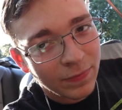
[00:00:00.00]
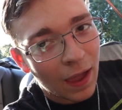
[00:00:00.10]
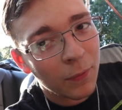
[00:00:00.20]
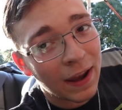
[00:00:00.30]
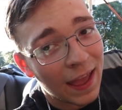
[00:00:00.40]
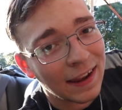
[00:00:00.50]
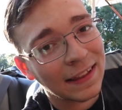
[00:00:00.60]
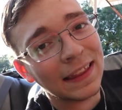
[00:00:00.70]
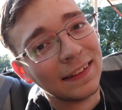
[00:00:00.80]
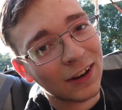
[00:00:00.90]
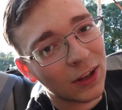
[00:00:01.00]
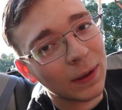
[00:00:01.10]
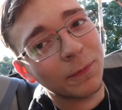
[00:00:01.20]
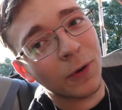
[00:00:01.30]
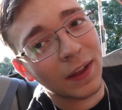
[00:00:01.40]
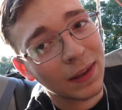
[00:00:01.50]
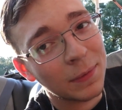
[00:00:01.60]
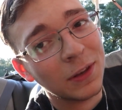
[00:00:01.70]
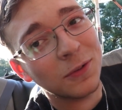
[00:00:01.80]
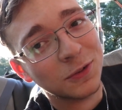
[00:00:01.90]
I went ahead and cleaned it all up for you. Let
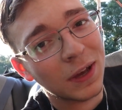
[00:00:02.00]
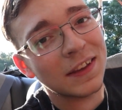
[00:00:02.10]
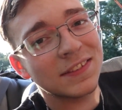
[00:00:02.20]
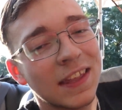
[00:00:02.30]
me know what you guys